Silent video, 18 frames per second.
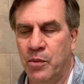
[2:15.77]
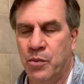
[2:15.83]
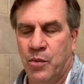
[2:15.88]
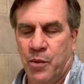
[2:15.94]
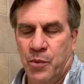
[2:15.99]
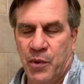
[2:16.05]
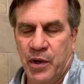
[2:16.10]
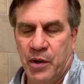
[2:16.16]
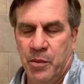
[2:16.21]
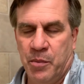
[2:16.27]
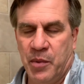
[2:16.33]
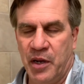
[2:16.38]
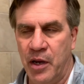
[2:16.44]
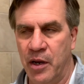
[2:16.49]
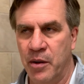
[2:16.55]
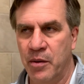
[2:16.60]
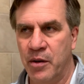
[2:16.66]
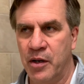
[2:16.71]
when we
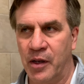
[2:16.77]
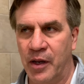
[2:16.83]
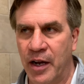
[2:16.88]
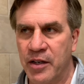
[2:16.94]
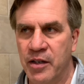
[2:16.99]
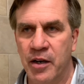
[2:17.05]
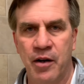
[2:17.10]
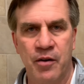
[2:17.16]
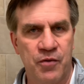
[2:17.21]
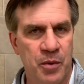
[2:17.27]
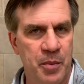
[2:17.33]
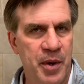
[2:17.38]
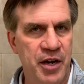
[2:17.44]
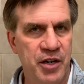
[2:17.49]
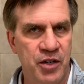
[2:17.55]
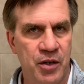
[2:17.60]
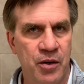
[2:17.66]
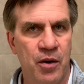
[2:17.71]
begin collecting
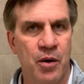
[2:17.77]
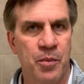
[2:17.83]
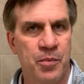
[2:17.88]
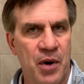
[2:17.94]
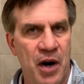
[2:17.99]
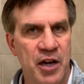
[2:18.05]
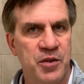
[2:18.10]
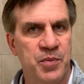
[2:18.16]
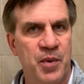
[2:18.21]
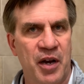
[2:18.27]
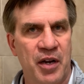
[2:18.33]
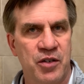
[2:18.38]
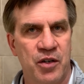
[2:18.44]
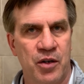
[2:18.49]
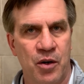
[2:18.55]
information on prospects,